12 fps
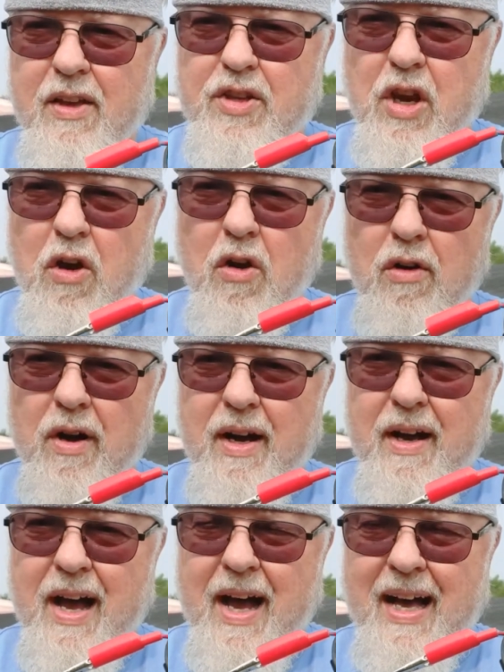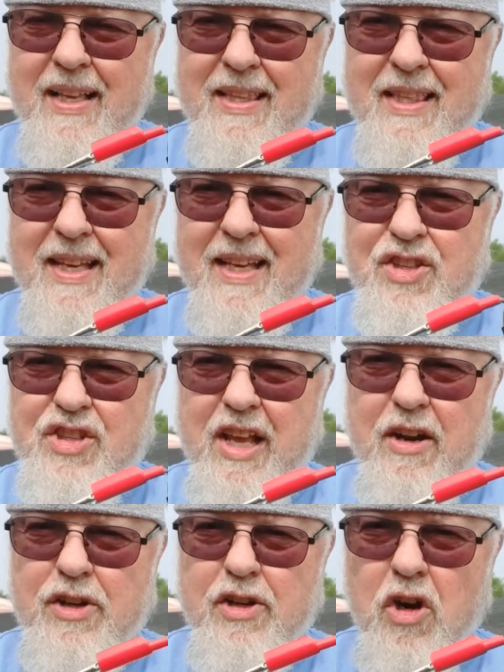So on the
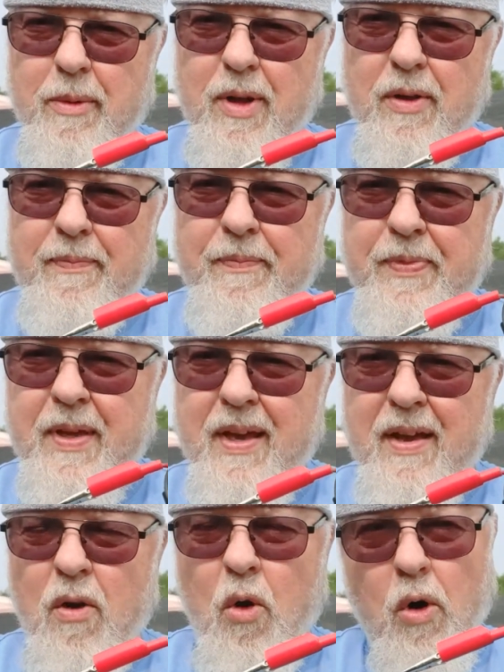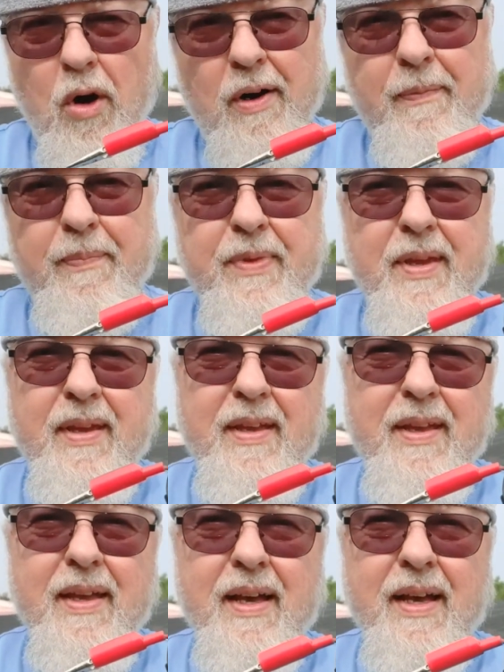center terminal, or
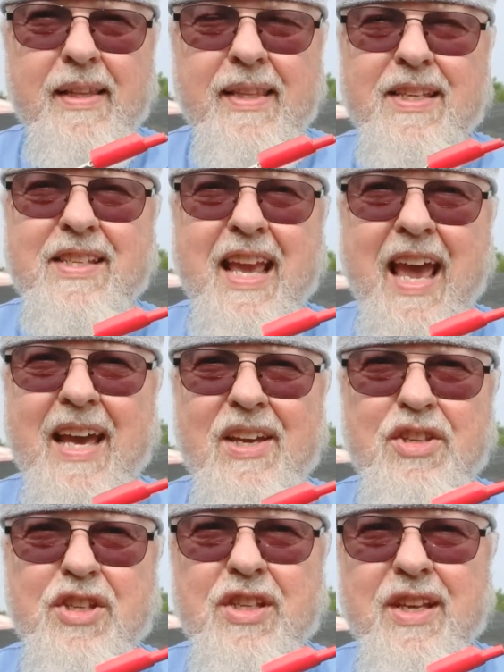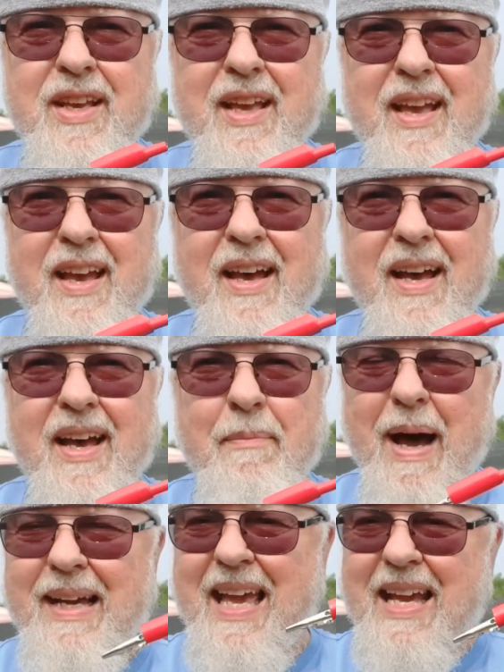in this case,
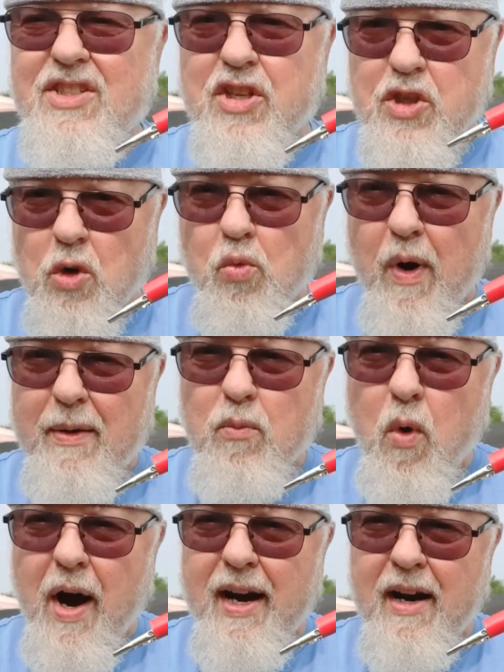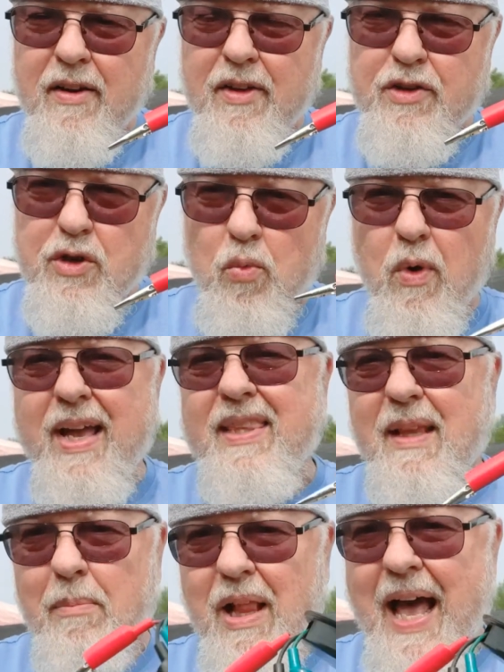my case, it's a red wire. There's a red
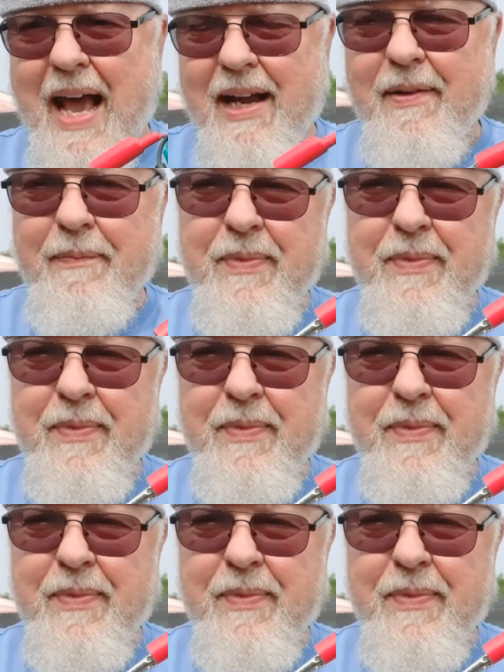and a black.